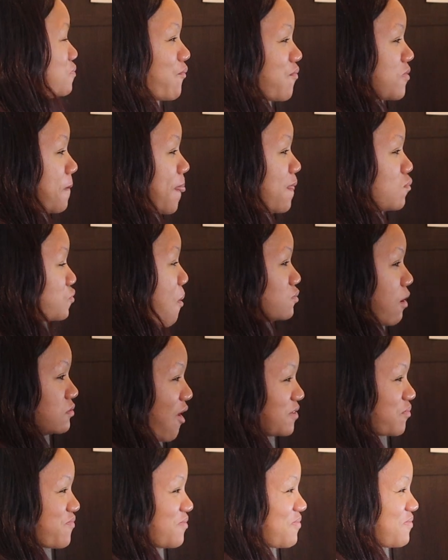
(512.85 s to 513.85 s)
that
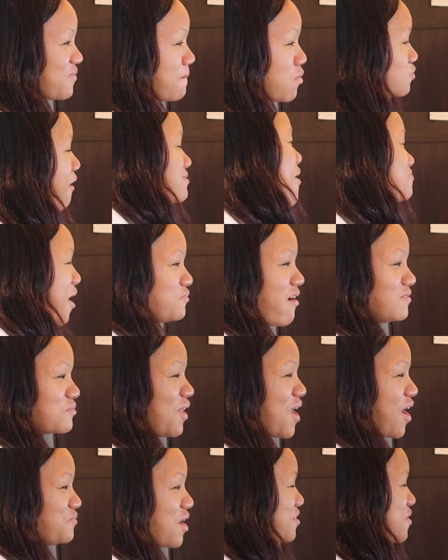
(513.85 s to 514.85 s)
caught
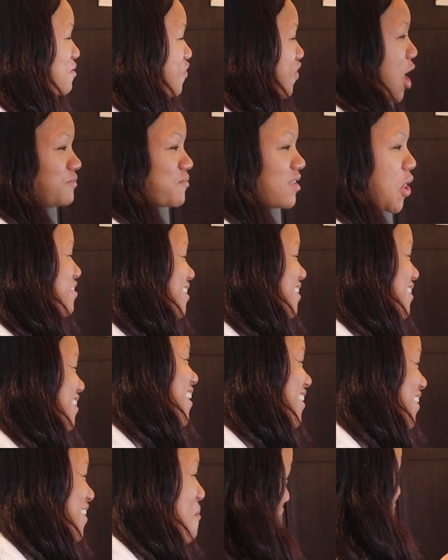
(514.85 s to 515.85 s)
my eye.
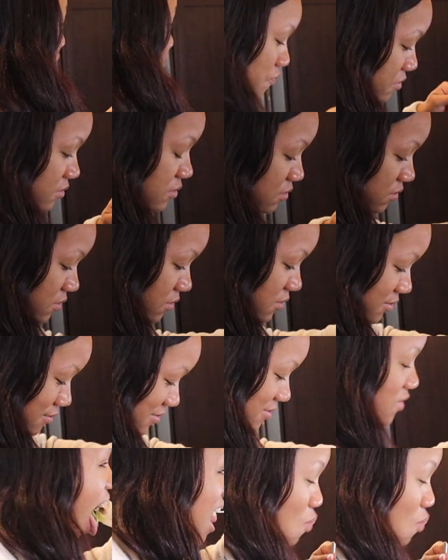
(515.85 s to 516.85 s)
It's the same